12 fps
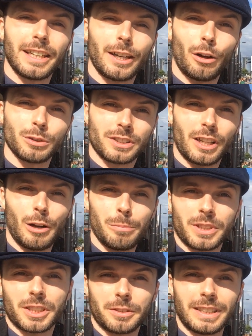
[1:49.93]
it holds the
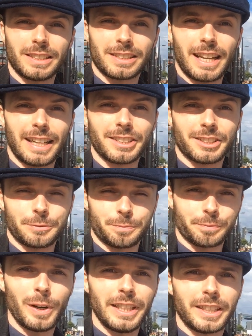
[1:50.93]
Humber Street Sesh,
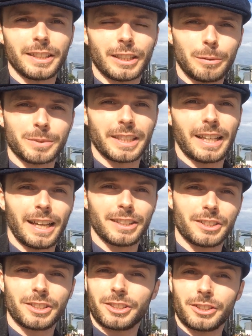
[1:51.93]
where you can come to
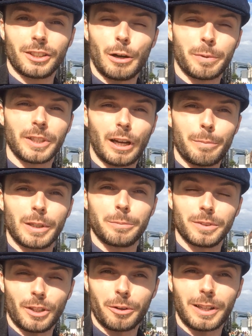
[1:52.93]
catch up and
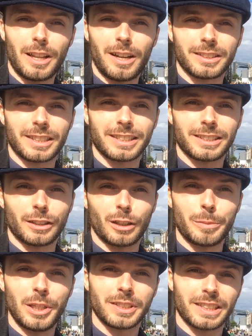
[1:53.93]
coming local artists
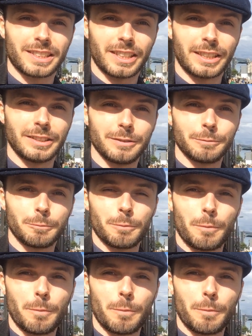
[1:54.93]
on the music scene.